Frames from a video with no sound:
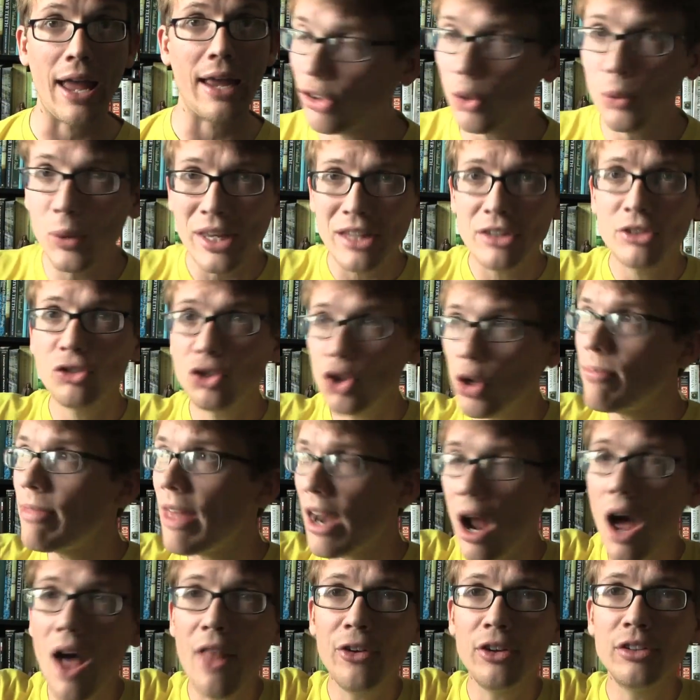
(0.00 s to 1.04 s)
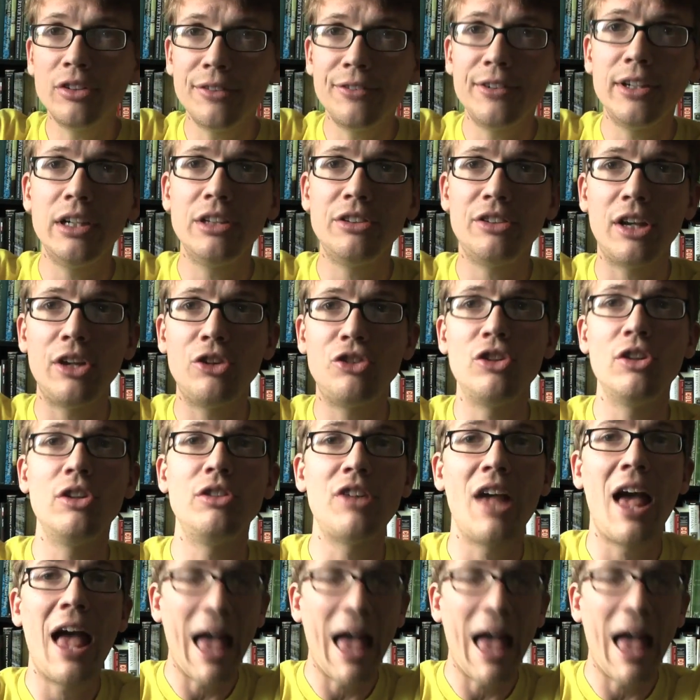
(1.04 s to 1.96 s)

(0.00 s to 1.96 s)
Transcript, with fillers: So we assume that other civilizations